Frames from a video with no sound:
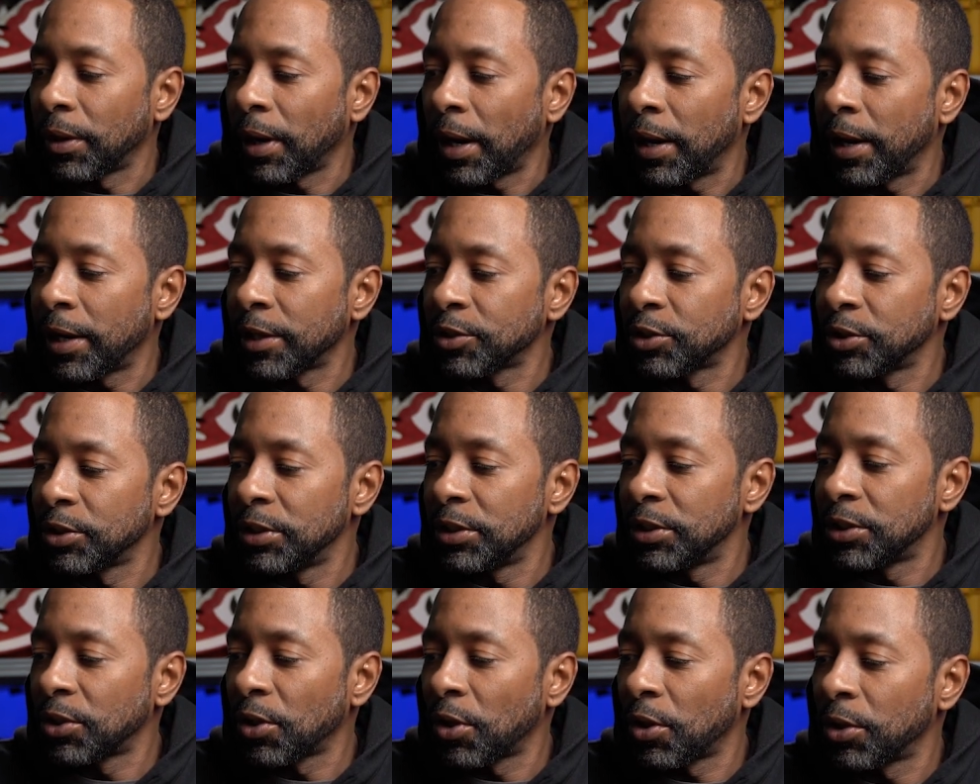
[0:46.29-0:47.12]
I actually
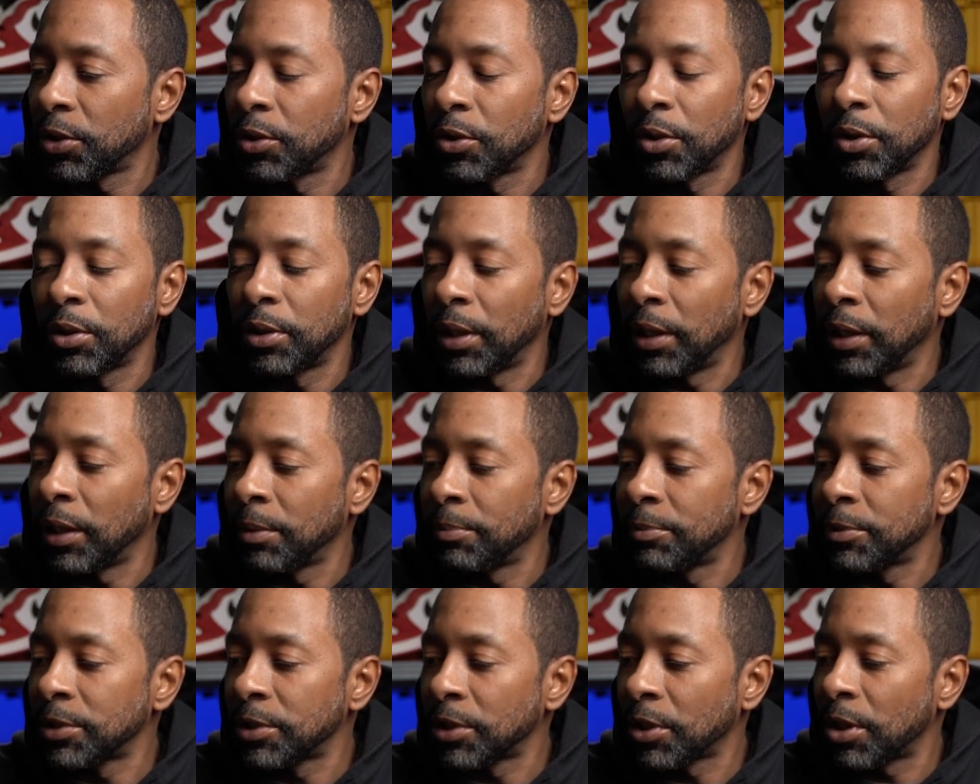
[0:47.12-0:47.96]
saw it on
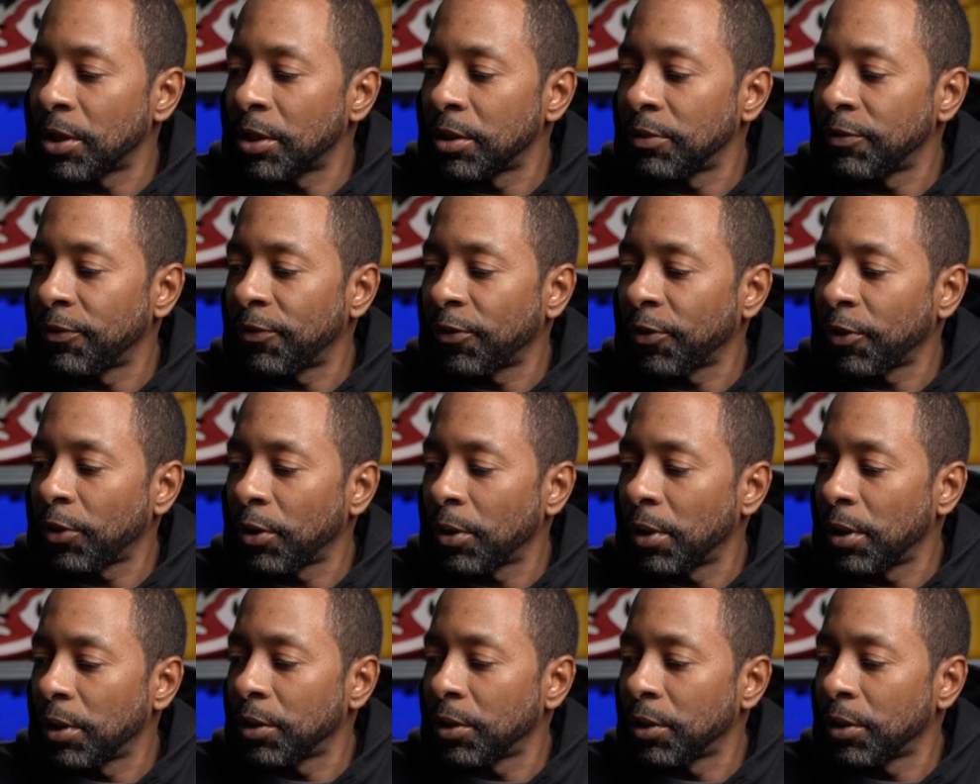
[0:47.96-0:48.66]
Amazon for